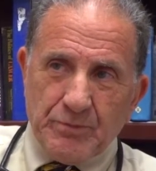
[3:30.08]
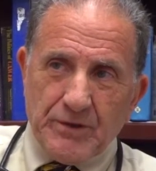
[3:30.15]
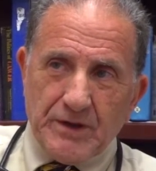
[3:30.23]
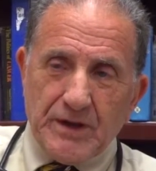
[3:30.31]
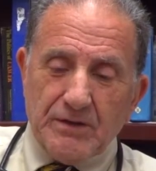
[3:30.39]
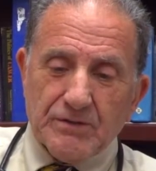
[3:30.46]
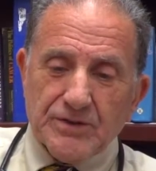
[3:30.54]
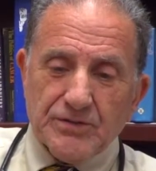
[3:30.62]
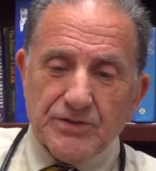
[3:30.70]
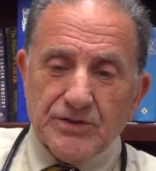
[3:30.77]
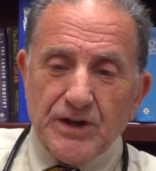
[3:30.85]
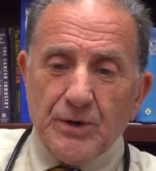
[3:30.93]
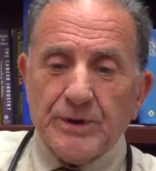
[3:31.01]
Okay, this
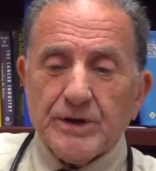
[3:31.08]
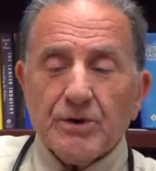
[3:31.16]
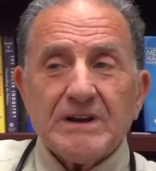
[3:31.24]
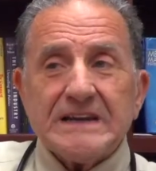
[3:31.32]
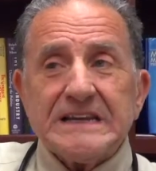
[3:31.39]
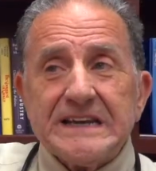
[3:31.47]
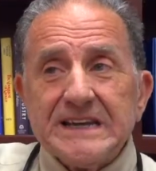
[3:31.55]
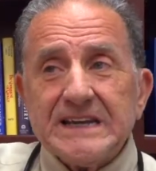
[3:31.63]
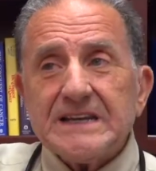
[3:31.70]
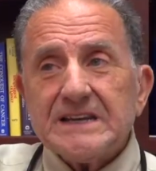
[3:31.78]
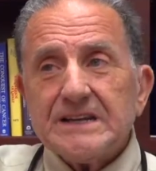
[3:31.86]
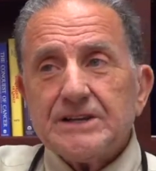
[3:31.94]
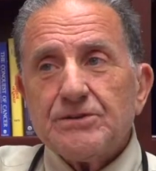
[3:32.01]
is how we know
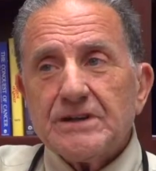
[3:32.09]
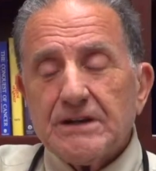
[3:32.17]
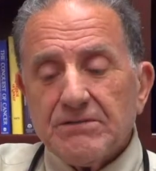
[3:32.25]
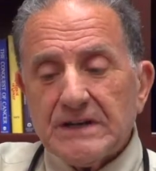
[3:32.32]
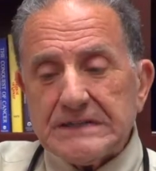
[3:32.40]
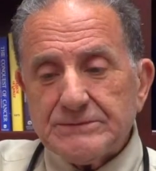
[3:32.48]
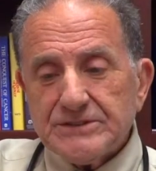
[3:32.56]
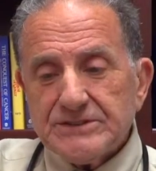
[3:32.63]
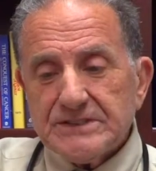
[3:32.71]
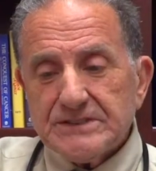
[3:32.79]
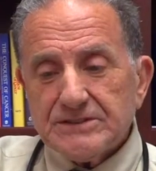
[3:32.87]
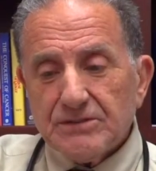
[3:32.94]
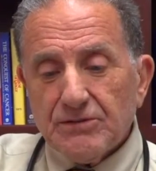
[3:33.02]
clinically you have Lyme
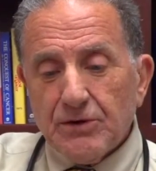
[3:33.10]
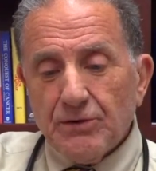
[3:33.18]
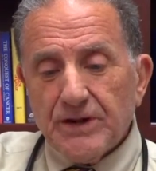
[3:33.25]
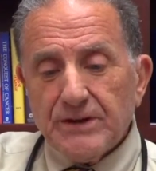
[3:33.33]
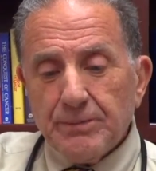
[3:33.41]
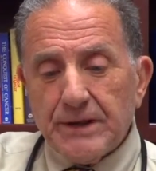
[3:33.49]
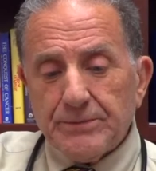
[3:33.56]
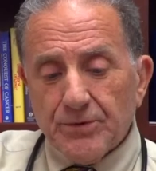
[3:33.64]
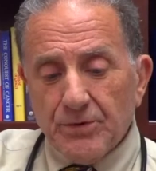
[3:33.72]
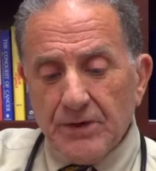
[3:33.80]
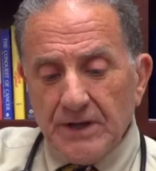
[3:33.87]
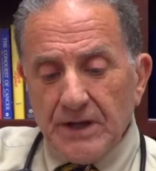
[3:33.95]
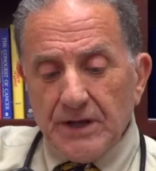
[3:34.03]
disease. The
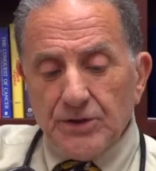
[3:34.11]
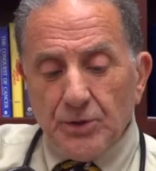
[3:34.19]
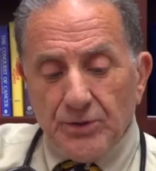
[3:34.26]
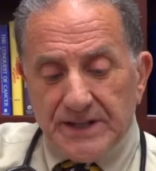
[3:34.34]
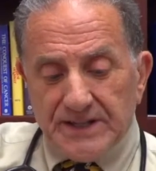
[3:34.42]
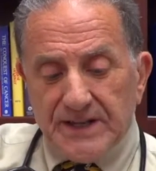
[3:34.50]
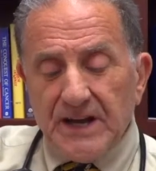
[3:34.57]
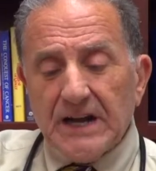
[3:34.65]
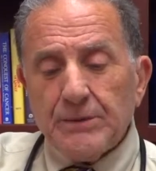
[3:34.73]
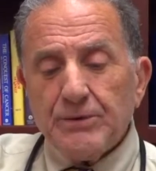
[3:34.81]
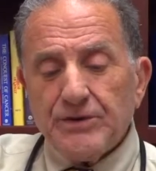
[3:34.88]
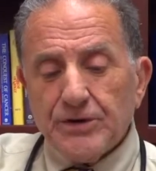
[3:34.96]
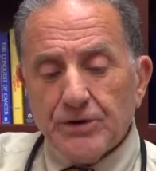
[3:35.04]
only
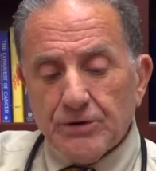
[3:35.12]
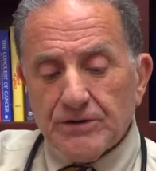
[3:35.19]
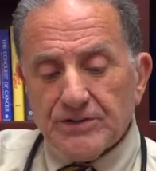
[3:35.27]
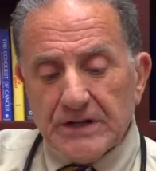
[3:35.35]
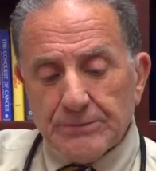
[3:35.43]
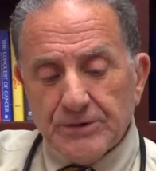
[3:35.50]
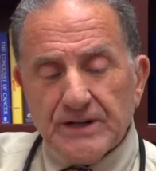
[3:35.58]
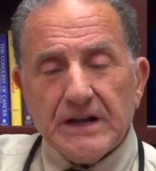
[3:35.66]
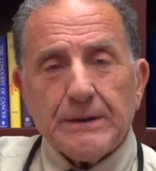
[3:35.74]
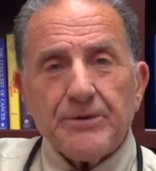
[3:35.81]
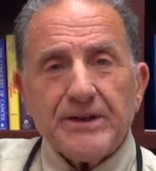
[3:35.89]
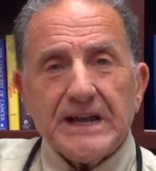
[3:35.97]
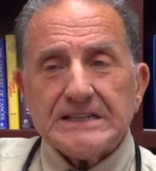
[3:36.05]
time we see Herxheimer
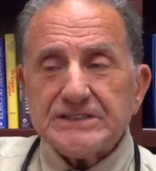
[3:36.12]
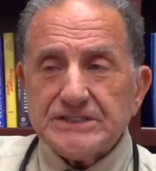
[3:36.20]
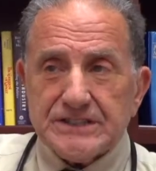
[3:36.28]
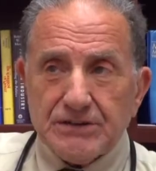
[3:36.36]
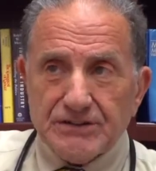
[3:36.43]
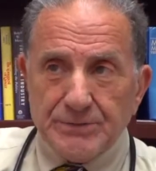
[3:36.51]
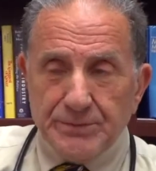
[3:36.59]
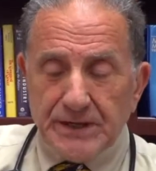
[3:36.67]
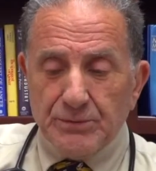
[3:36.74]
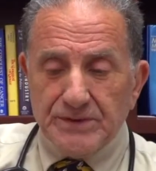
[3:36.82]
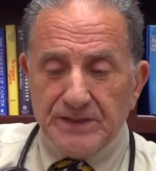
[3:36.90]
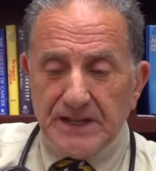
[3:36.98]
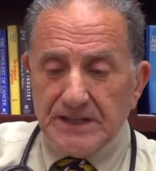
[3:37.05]
type reactions, and I'll explain
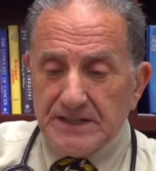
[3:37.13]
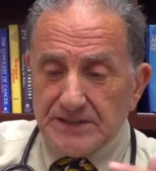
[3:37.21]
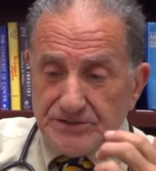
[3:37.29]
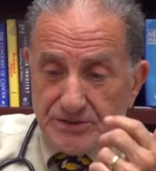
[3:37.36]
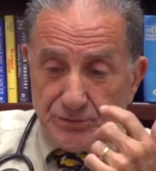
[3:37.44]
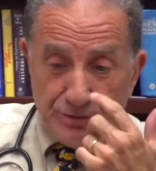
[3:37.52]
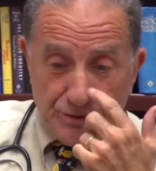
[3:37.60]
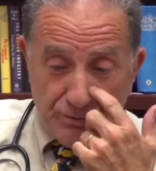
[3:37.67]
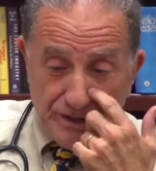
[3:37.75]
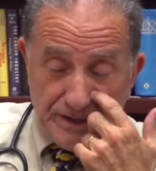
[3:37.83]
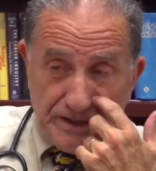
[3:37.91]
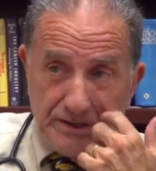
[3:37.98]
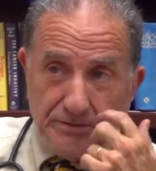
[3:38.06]
what that is when
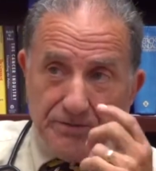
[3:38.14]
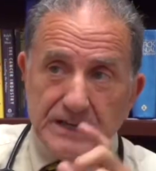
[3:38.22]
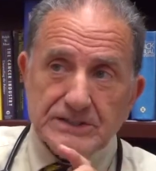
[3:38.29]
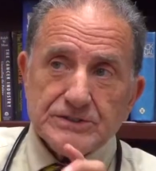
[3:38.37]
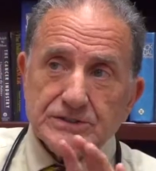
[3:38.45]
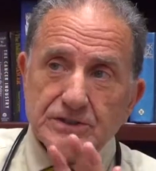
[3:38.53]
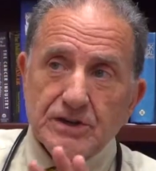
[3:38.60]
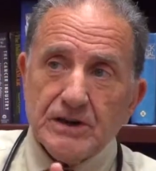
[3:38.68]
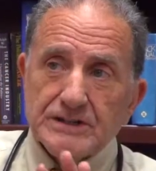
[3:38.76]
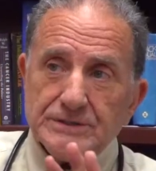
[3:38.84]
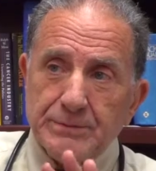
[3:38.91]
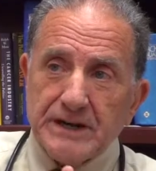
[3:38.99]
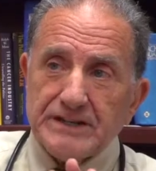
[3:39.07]
treating infections
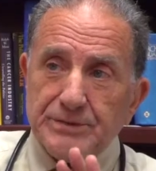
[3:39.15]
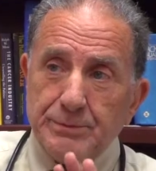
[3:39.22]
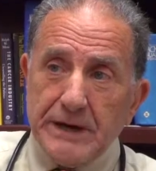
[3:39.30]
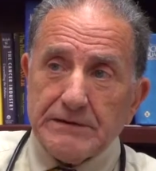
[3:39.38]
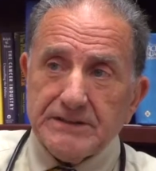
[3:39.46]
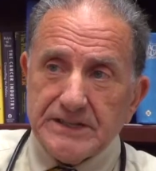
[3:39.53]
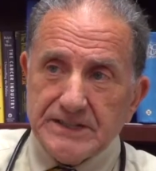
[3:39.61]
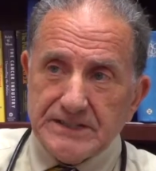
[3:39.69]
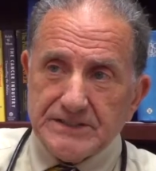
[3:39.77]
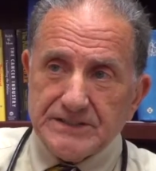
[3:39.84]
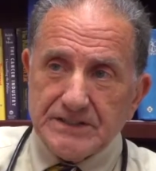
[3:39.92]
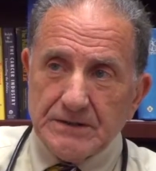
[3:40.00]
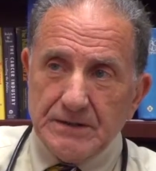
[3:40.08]
caused by
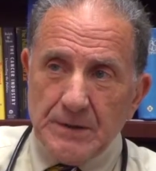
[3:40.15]
spirochetes.